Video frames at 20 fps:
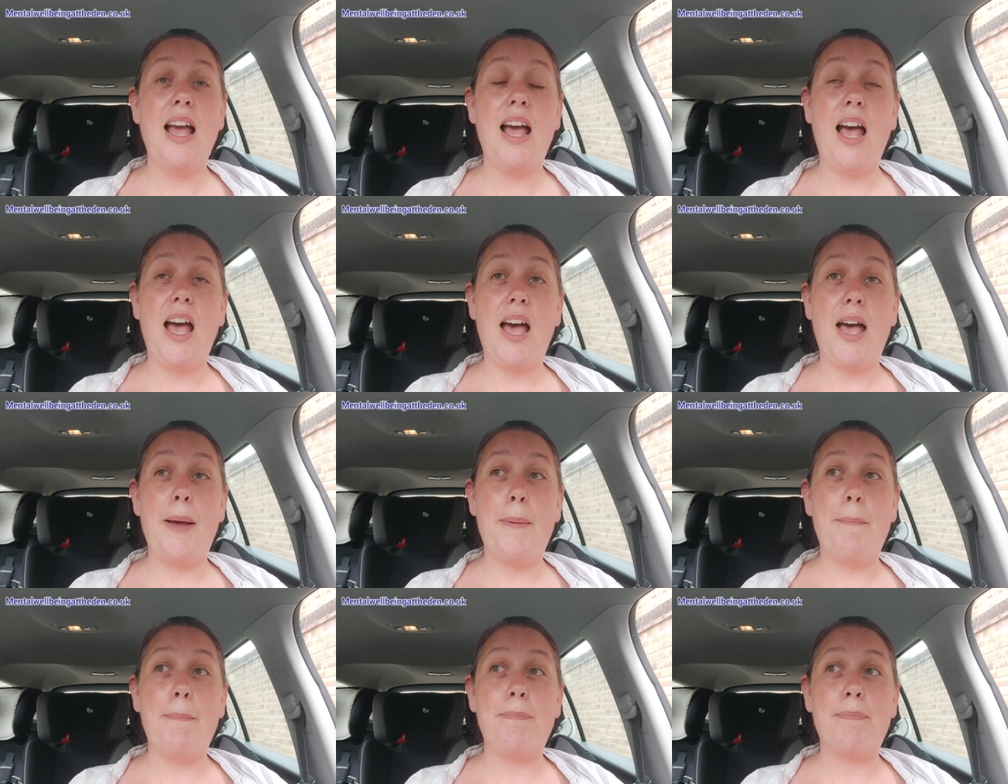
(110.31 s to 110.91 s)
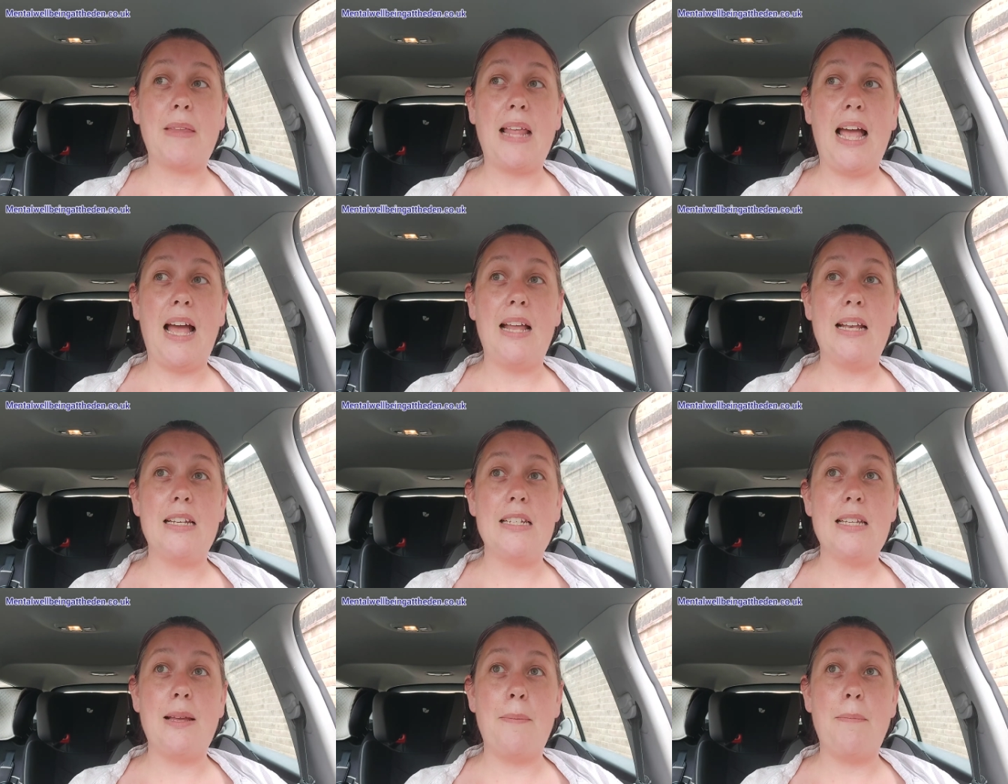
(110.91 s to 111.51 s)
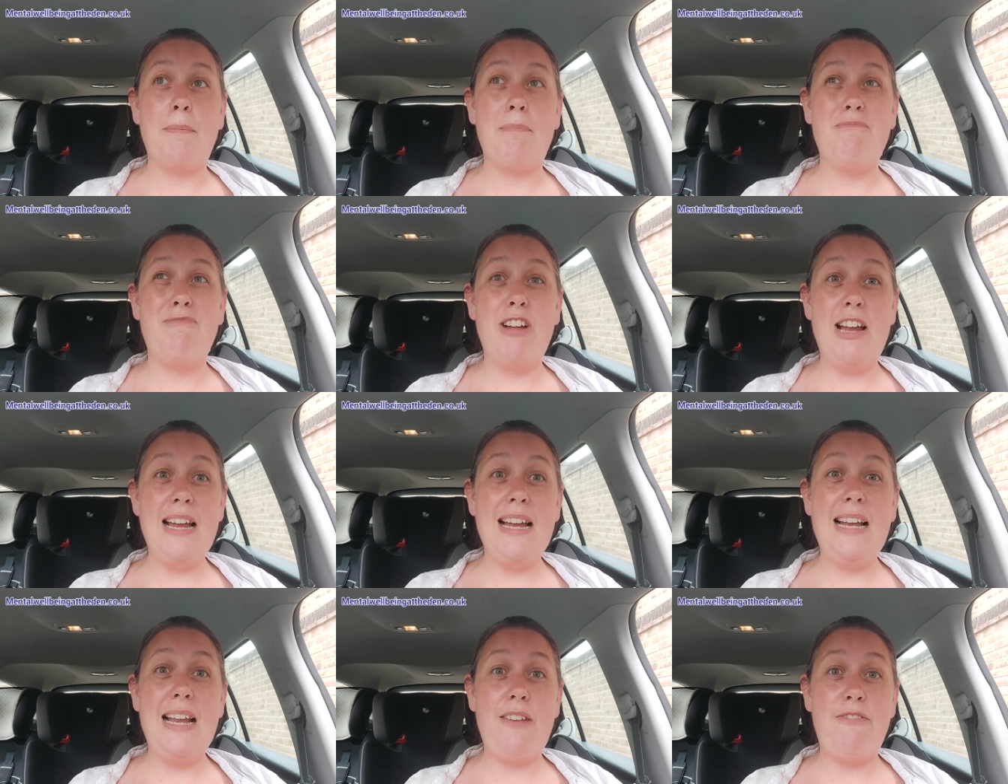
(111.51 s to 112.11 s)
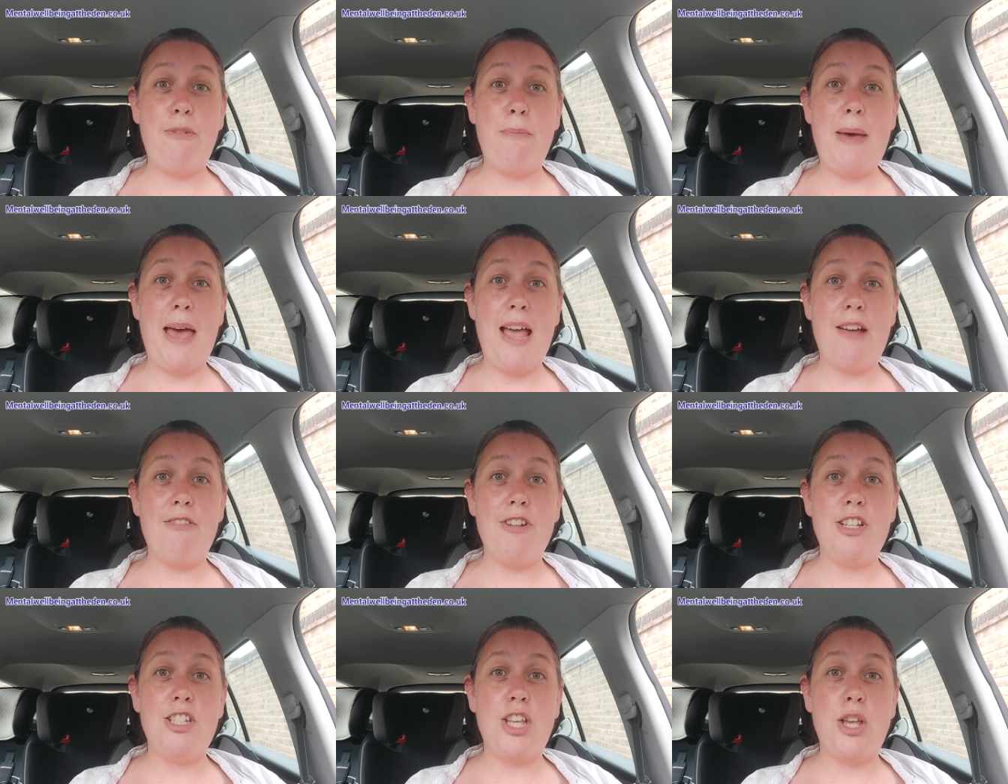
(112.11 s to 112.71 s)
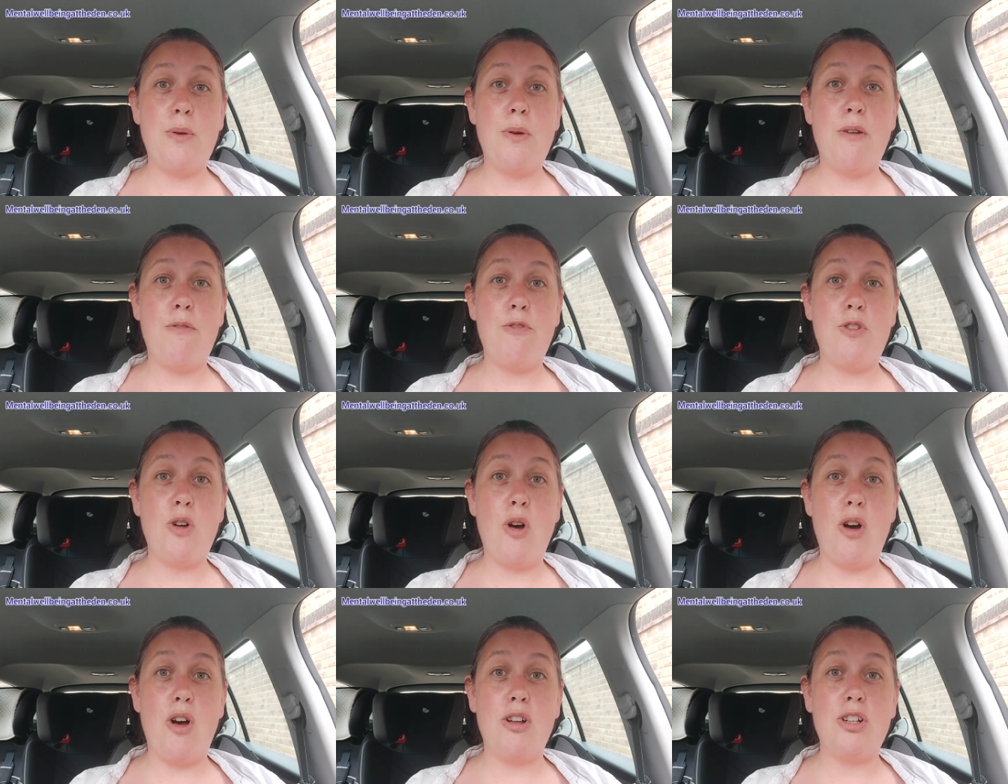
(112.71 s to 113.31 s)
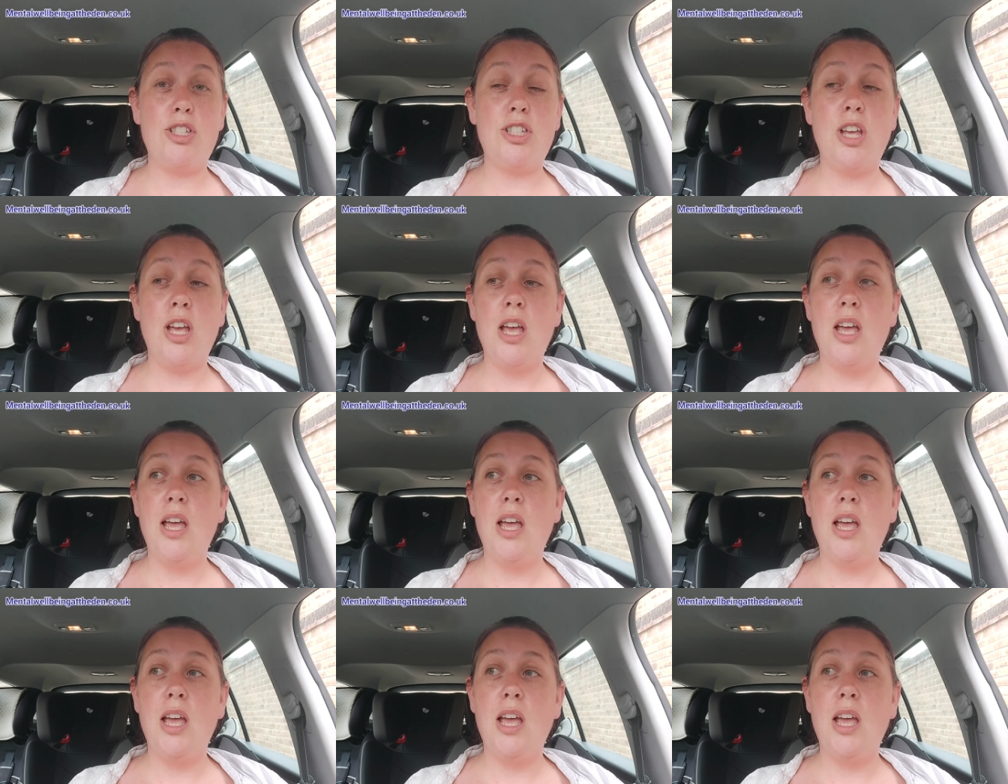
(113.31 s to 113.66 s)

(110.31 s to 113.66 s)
and really for parents who have got